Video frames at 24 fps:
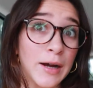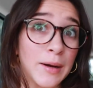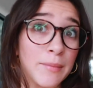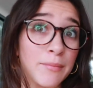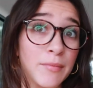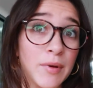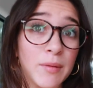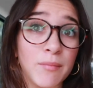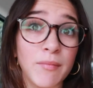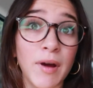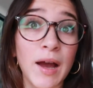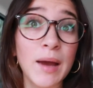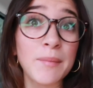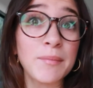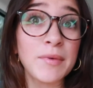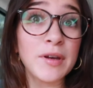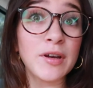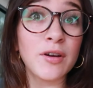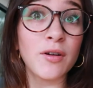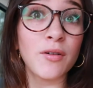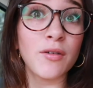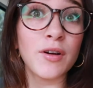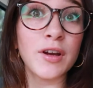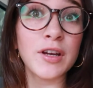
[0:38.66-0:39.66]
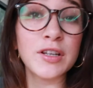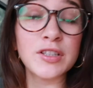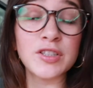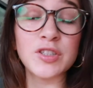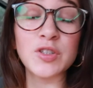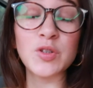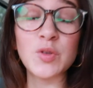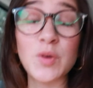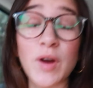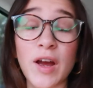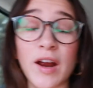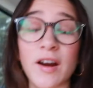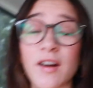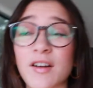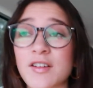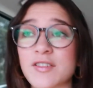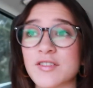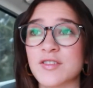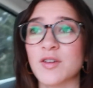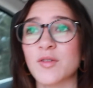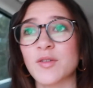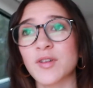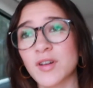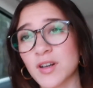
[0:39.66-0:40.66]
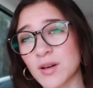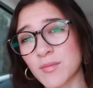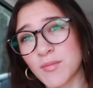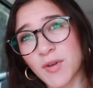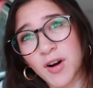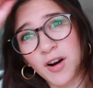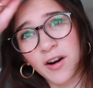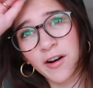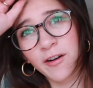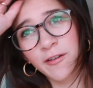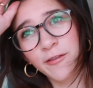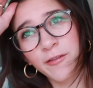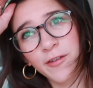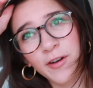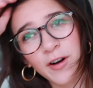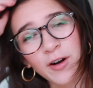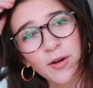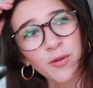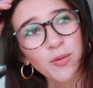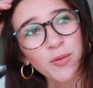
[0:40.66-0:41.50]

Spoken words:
We might be going to Arizona tomorrow for a